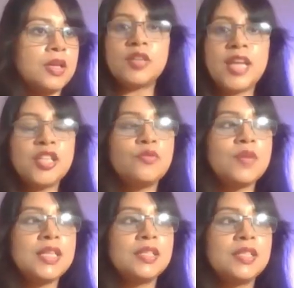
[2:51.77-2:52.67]
Next
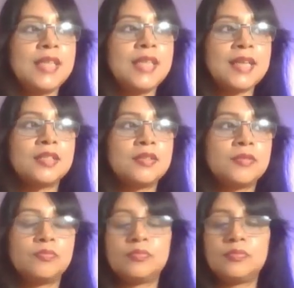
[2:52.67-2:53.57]
one is text.
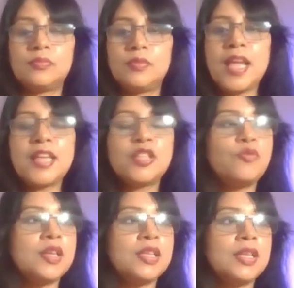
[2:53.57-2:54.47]
Next
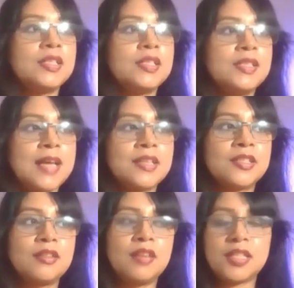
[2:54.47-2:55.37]
one is
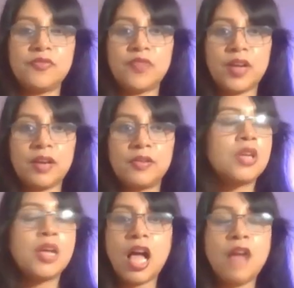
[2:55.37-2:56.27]
text classifier.
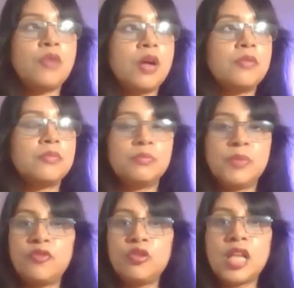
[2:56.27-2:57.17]

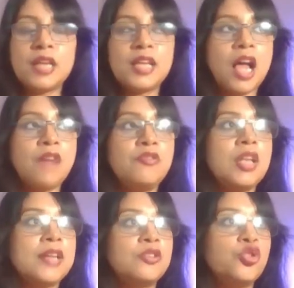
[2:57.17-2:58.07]
Before that, I will like to